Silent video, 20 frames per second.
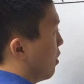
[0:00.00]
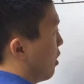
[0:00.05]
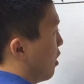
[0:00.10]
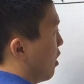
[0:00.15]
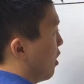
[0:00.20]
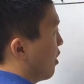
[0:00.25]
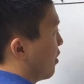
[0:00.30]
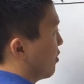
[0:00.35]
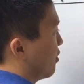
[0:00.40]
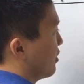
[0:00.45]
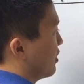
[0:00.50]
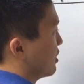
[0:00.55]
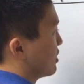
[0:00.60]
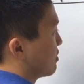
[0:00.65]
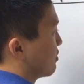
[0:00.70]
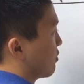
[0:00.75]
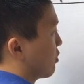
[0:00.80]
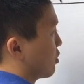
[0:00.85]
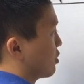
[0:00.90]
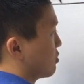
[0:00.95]
on
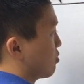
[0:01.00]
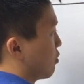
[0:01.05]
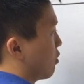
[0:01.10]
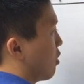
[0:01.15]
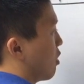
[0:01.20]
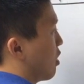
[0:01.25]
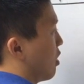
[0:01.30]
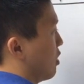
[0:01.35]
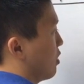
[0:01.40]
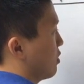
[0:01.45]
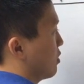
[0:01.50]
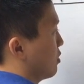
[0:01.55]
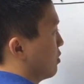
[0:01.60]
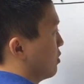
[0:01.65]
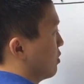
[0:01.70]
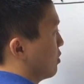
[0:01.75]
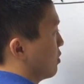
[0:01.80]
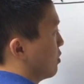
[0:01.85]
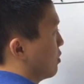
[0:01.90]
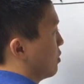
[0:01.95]
this first block
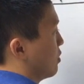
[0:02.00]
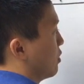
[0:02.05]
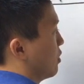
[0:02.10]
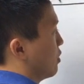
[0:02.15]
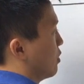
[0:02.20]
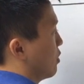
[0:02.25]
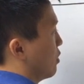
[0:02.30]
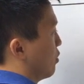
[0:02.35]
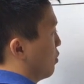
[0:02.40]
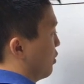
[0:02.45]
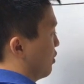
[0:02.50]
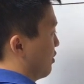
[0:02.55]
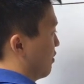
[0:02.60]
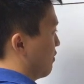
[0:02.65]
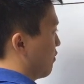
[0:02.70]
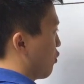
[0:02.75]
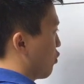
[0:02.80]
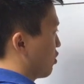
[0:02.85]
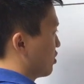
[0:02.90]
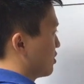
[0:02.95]
with the
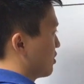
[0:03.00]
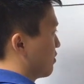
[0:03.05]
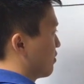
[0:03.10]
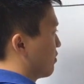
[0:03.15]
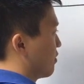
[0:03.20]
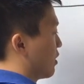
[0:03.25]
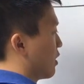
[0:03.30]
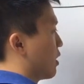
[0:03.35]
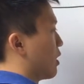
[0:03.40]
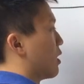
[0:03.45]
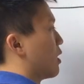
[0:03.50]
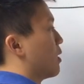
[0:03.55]
force of,